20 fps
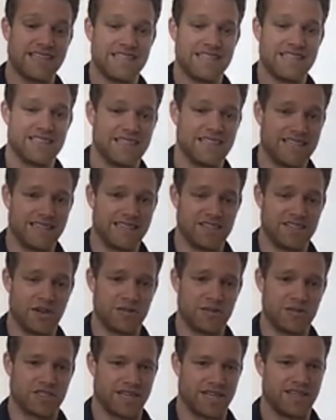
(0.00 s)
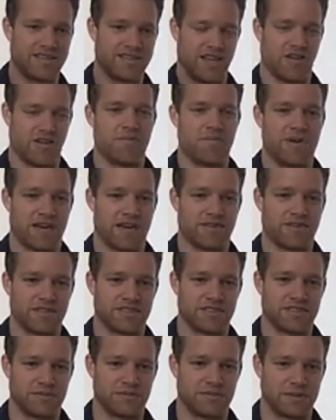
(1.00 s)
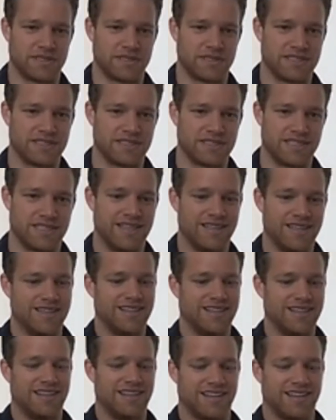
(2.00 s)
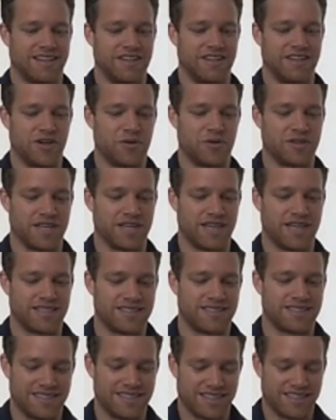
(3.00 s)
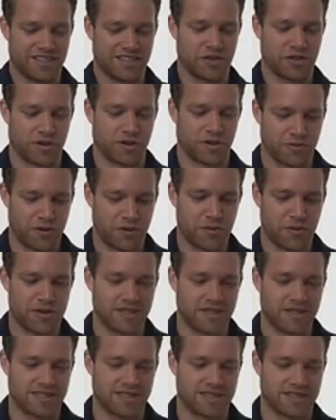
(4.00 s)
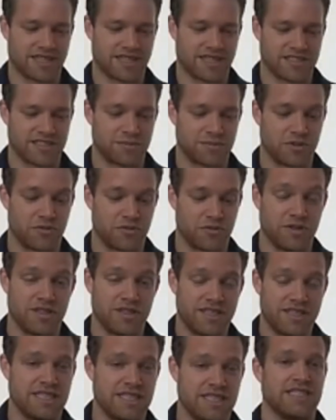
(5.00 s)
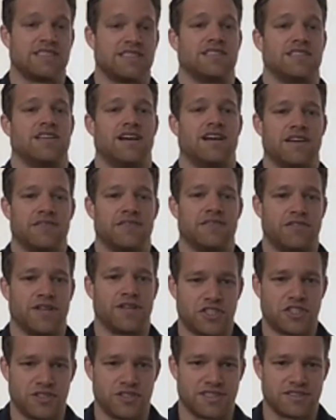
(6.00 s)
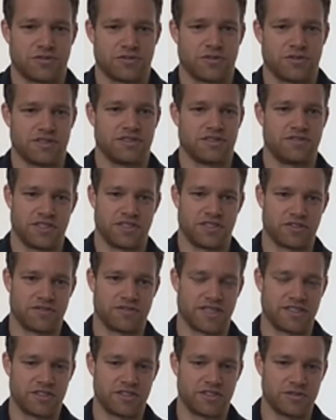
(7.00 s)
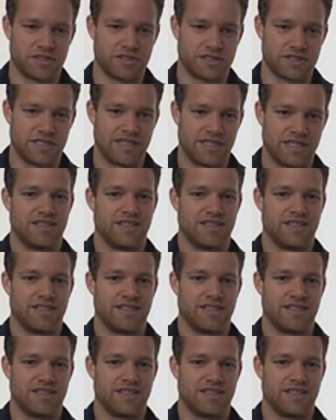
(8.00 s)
Then it knows, okay, now the backfill is completed. I know that going forward, the customer really needs high freshness for these feature values.